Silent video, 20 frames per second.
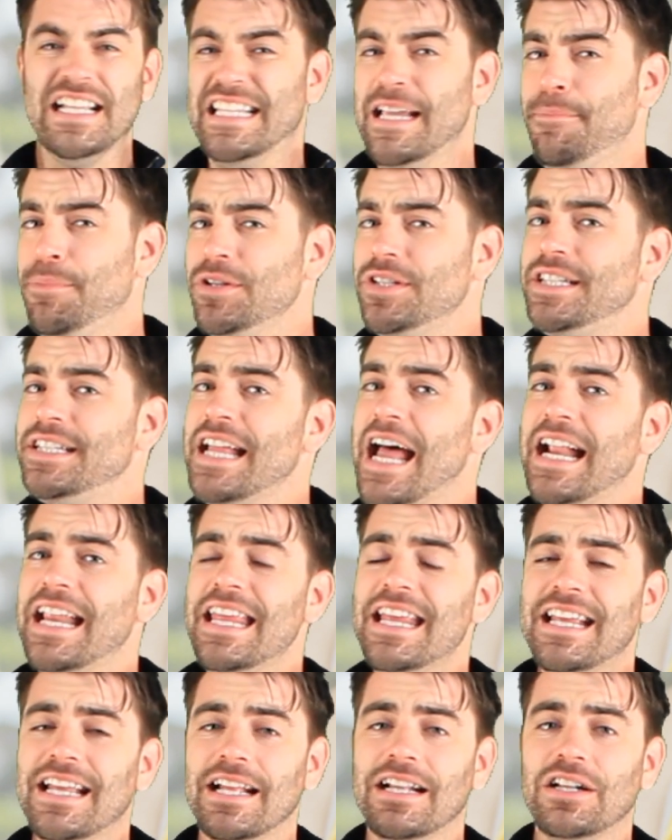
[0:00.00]
A simple
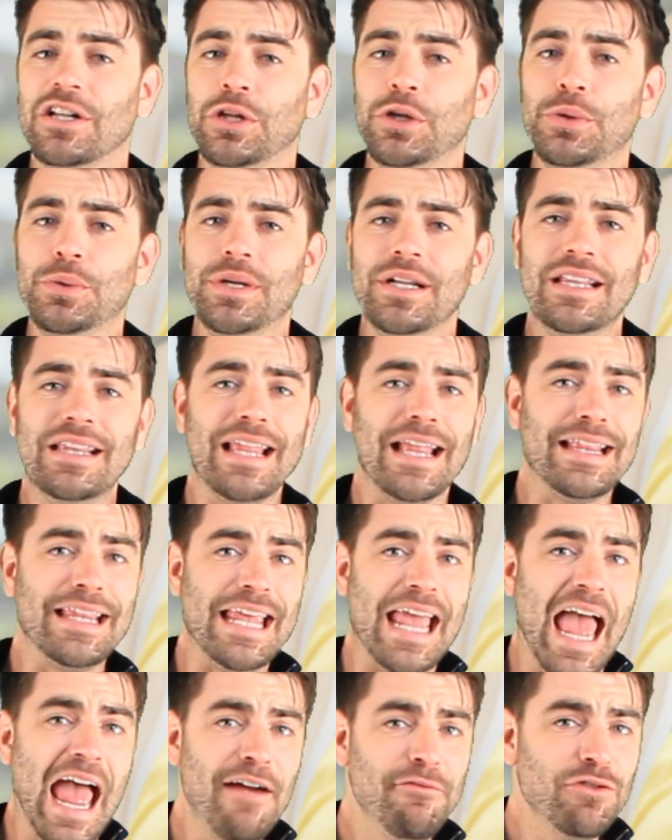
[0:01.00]
study concluded that
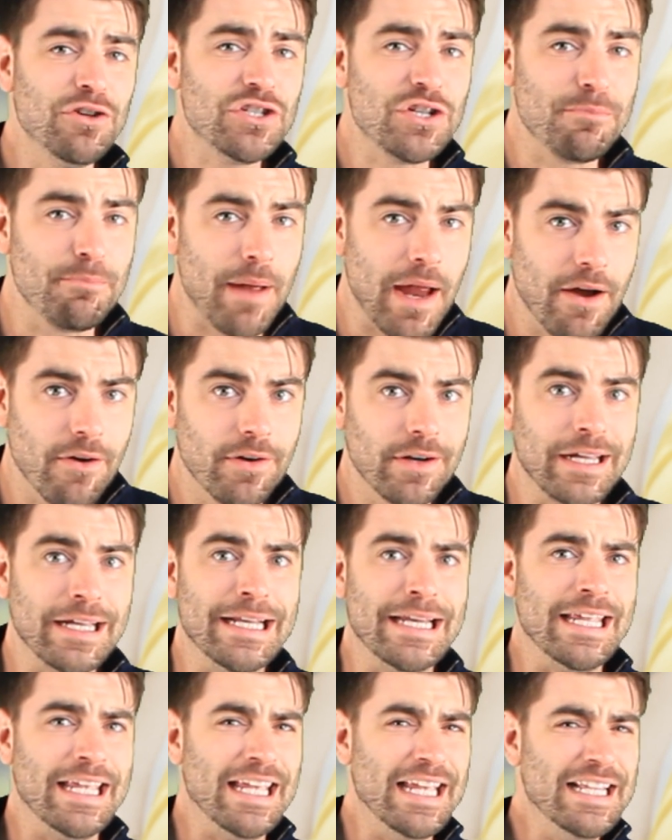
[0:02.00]
the average
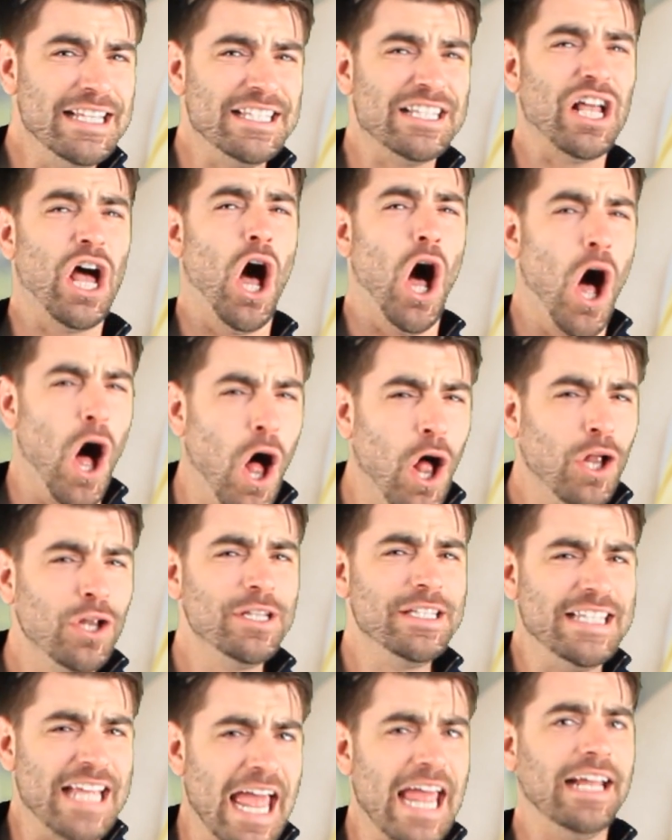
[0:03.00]
American eats
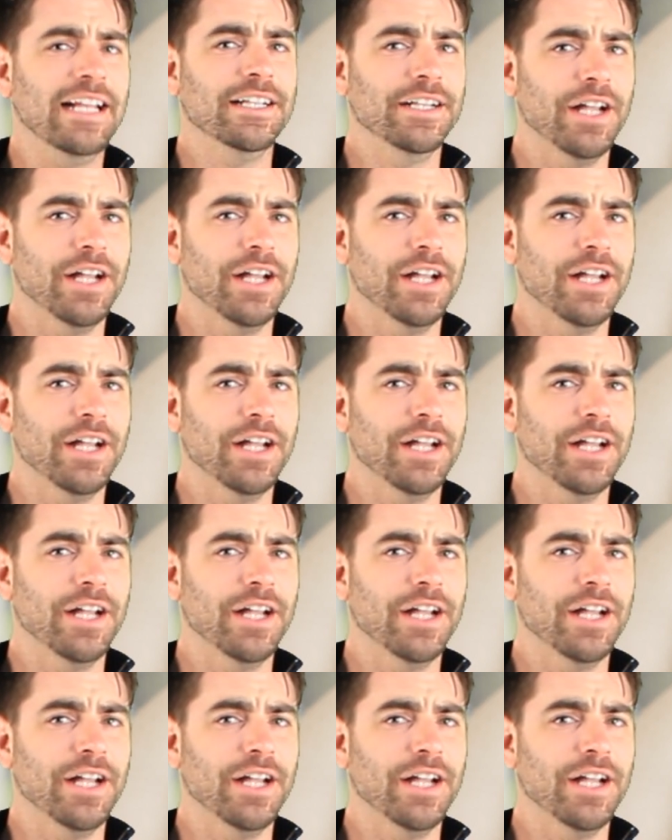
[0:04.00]
all day